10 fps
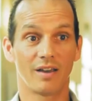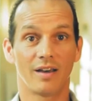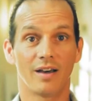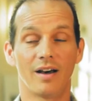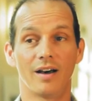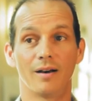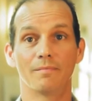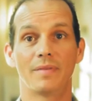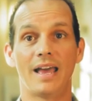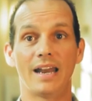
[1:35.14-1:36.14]

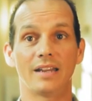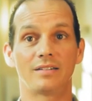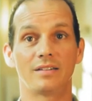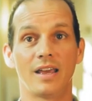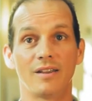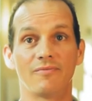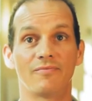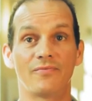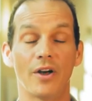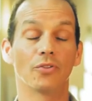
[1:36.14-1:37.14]
um, and it and it
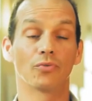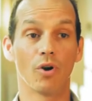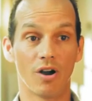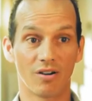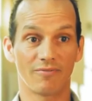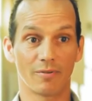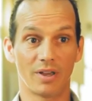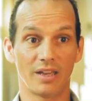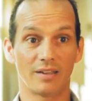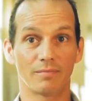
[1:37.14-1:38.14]
felt wrong for
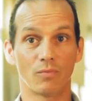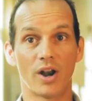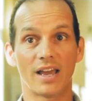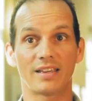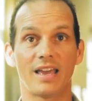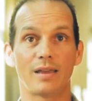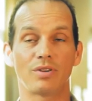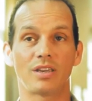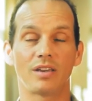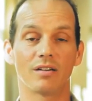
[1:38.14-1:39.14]
me. When I came
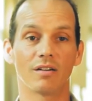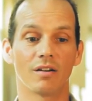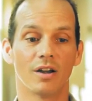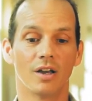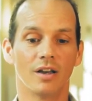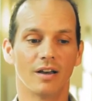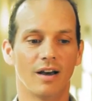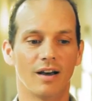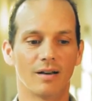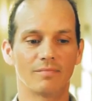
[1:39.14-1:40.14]
here,
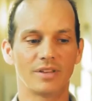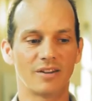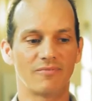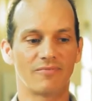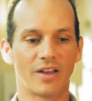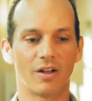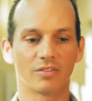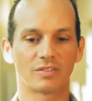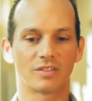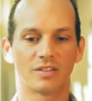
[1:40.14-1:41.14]
um, it
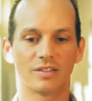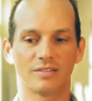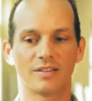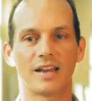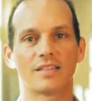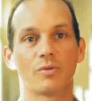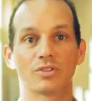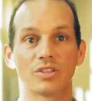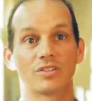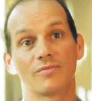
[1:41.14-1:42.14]
felt like there
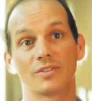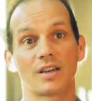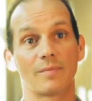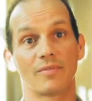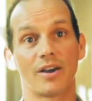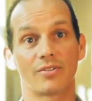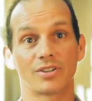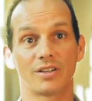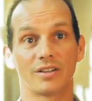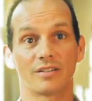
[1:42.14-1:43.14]
was a different type of
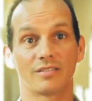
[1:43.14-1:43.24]
energy here.